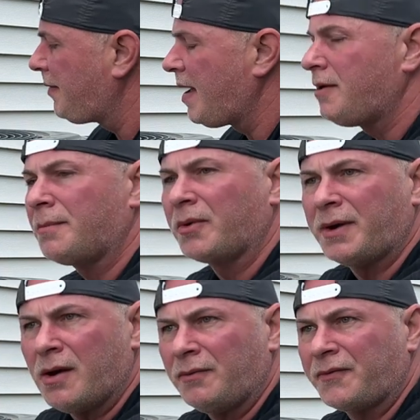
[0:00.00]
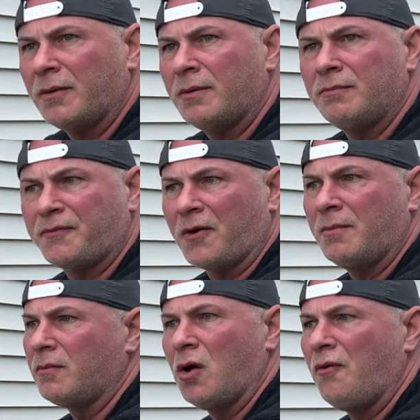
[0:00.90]
that number down from
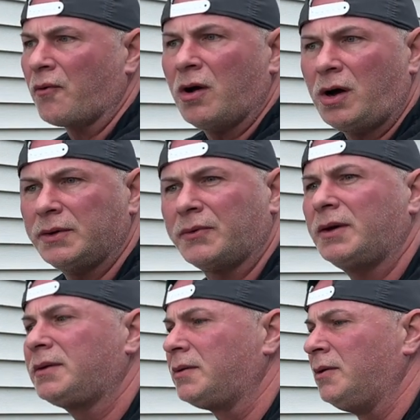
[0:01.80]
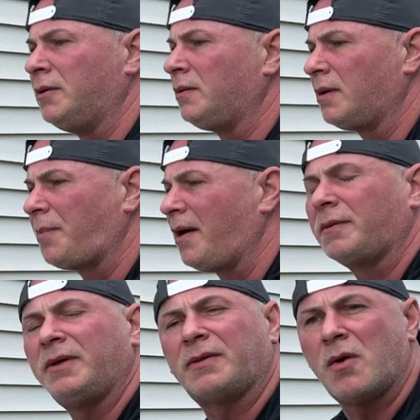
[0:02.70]
from over 100 to
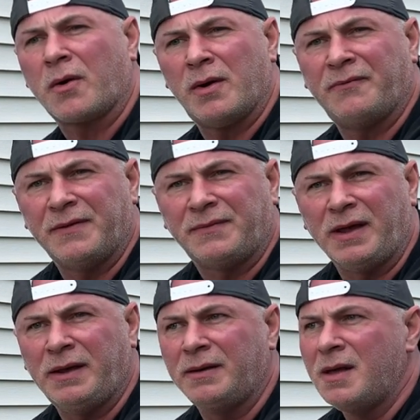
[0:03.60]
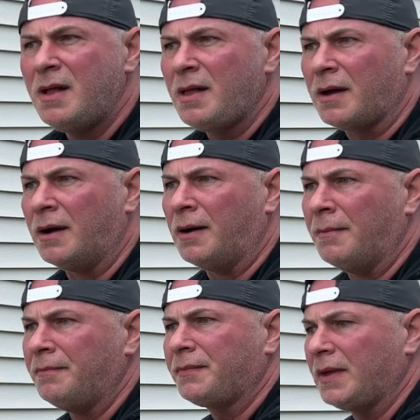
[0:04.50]
possibly somewhere around 15
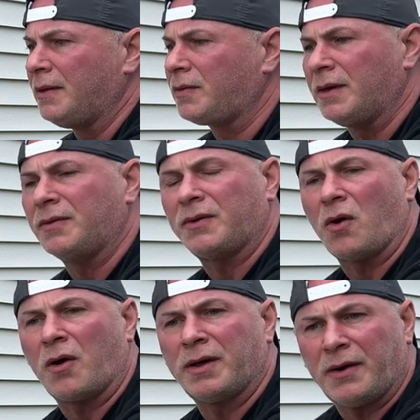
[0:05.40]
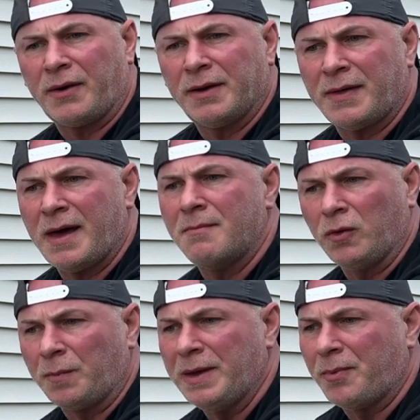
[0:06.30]
um, is, is the target area that
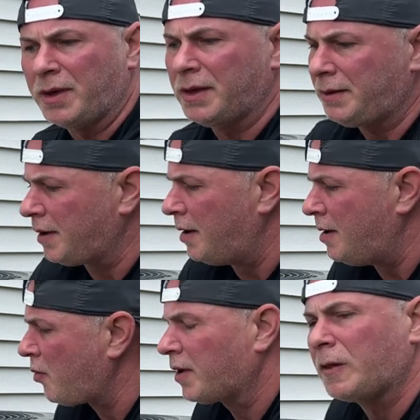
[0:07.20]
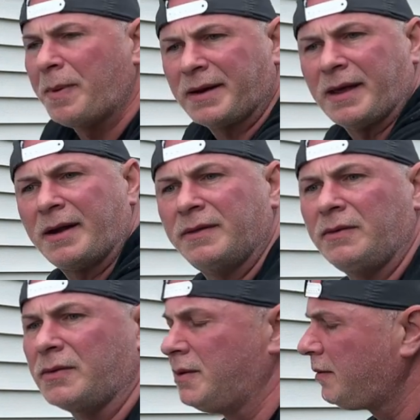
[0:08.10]
most people get um, or expect out of
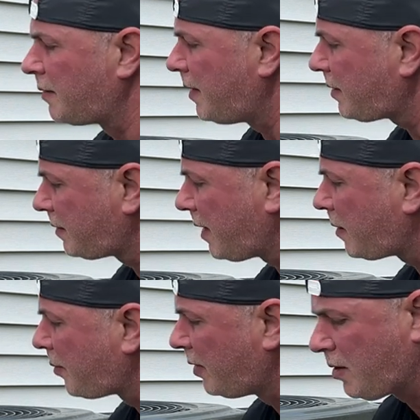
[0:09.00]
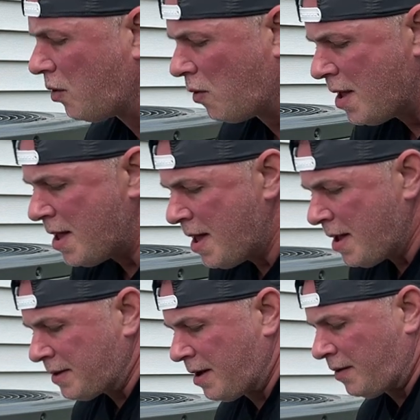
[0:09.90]
these units. So that's, that's pretty cool.
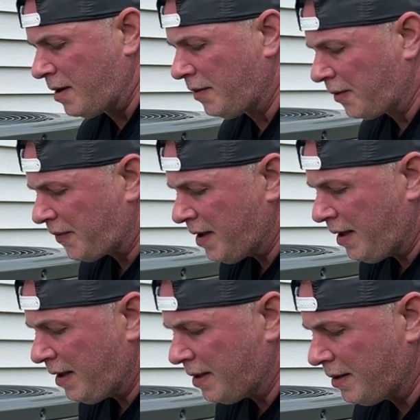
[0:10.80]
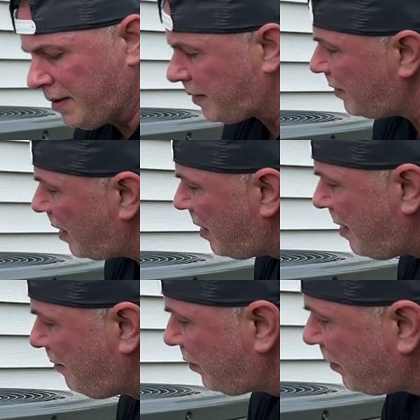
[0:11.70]
Now, the other thing is
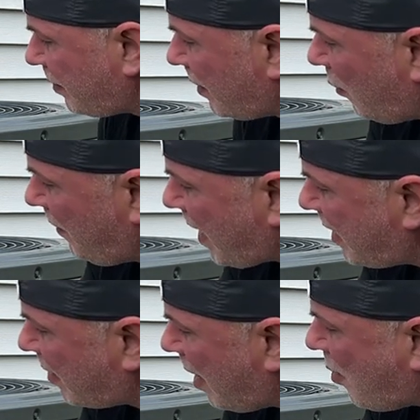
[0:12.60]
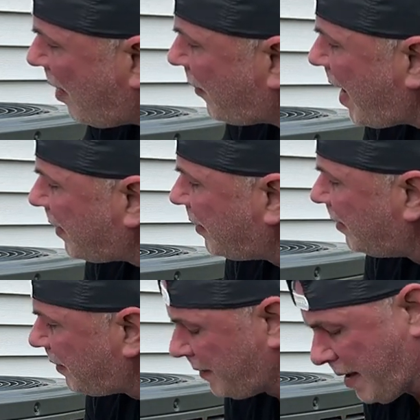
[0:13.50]
um, we've got a couple other
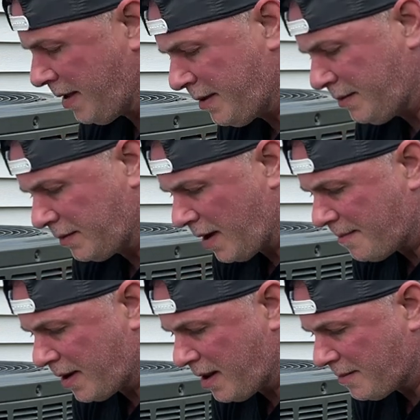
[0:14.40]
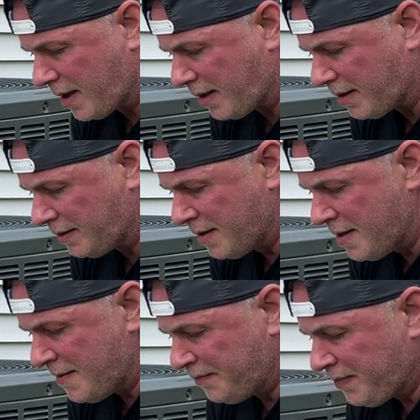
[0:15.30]
acronyms. And stop biting my hand.
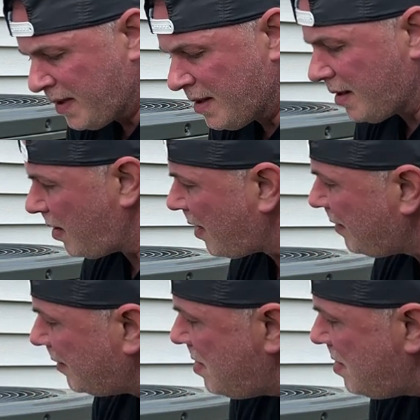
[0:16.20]
All right,